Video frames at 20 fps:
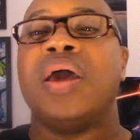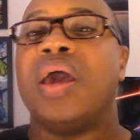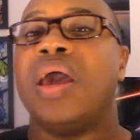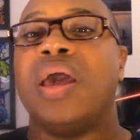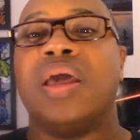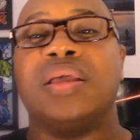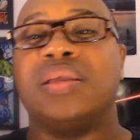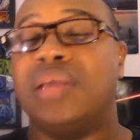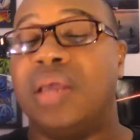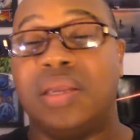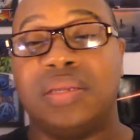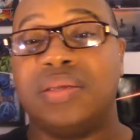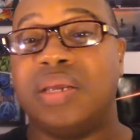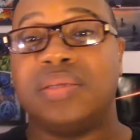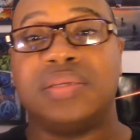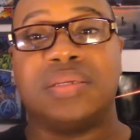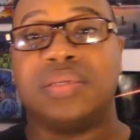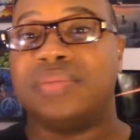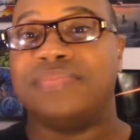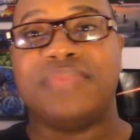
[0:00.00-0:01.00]
And
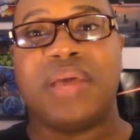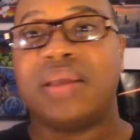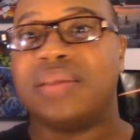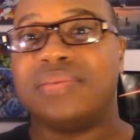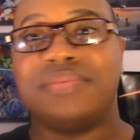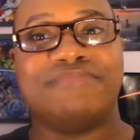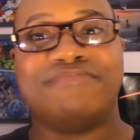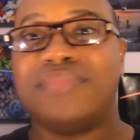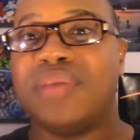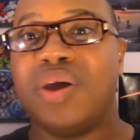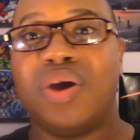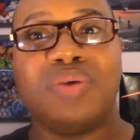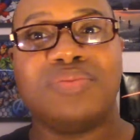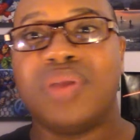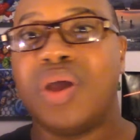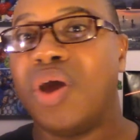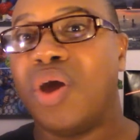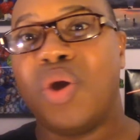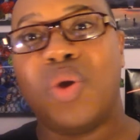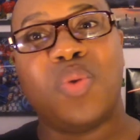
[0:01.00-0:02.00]
he's like,
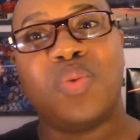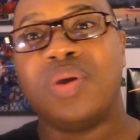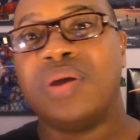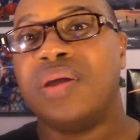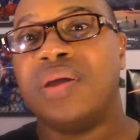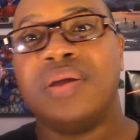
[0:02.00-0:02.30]
no,